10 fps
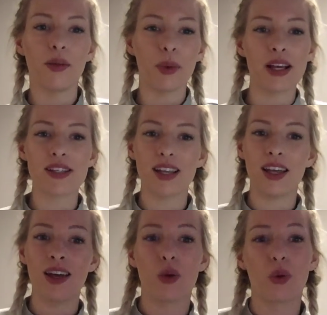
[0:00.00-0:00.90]

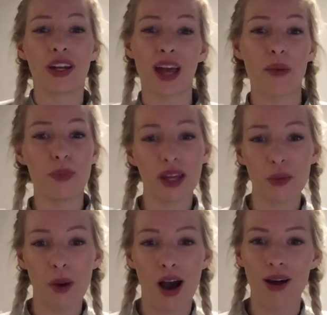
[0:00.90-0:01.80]
basically I want to get a bigger
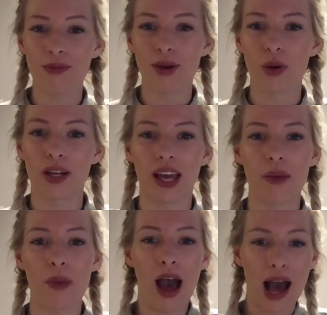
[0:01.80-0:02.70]
bum, I want to get
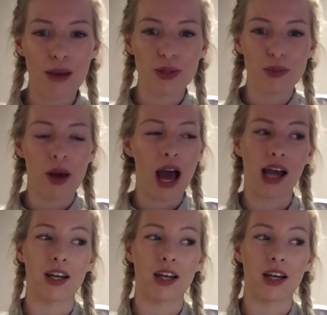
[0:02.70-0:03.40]
my abs back,